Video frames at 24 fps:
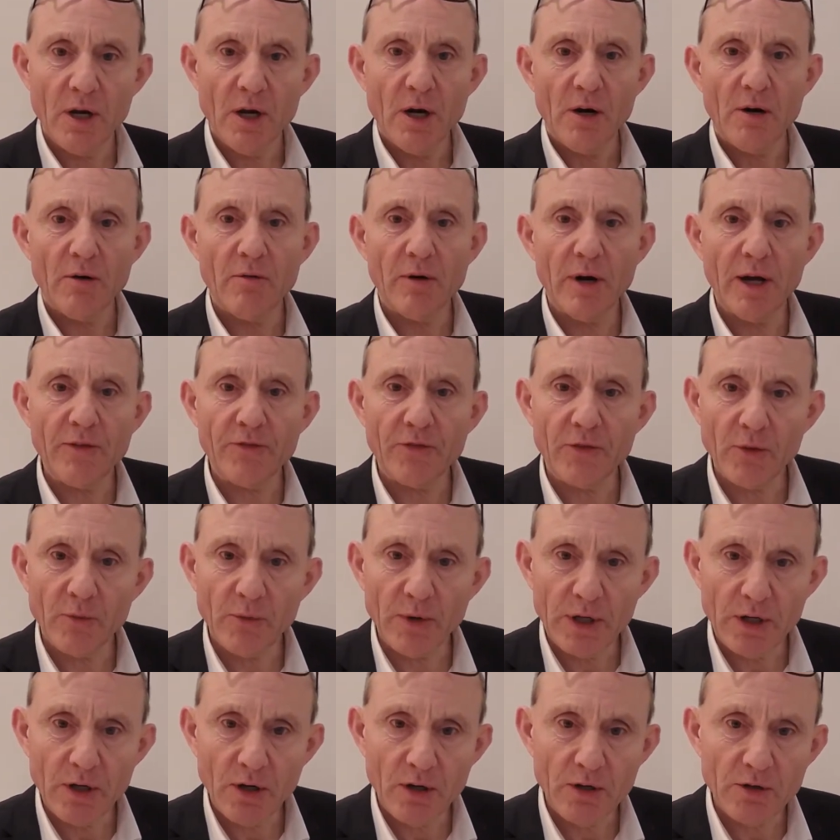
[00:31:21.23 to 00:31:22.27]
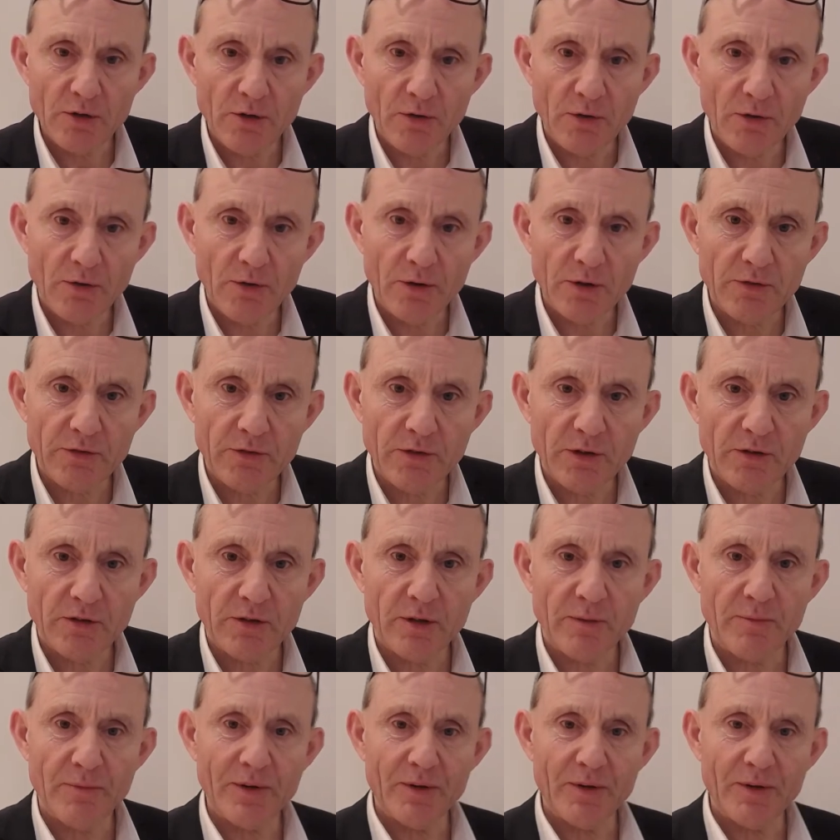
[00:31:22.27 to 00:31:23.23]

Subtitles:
right the way down to the root system.